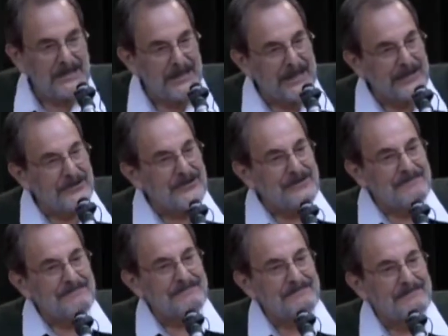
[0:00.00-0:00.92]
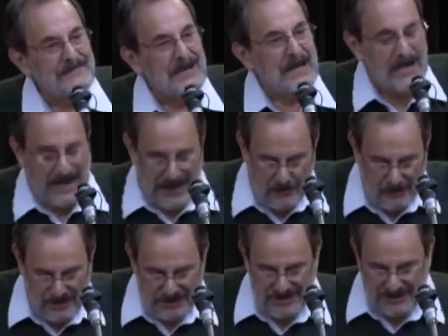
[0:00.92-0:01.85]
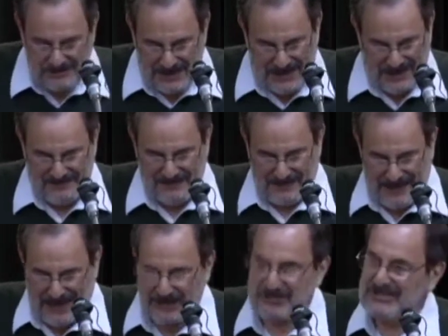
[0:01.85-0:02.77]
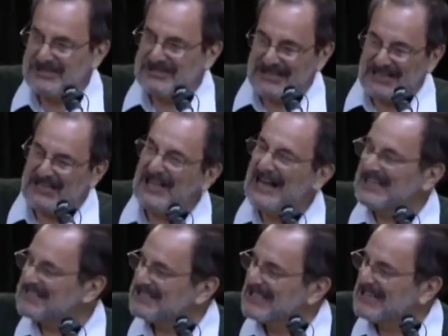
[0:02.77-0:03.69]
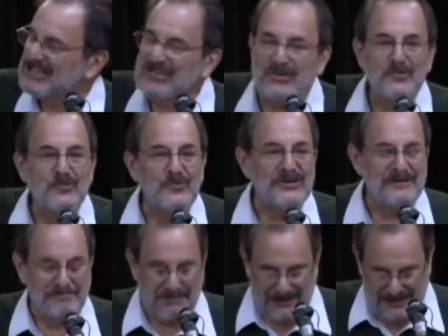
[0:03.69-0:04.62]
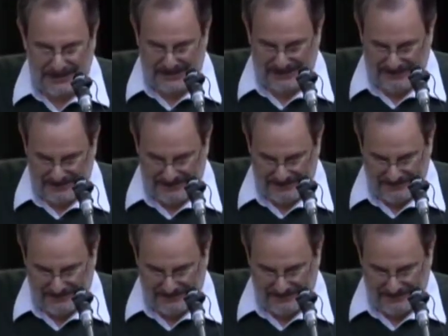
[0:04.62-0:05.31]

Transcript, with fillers: Later, I wish them hot flashes and clots like you wouldn't believe.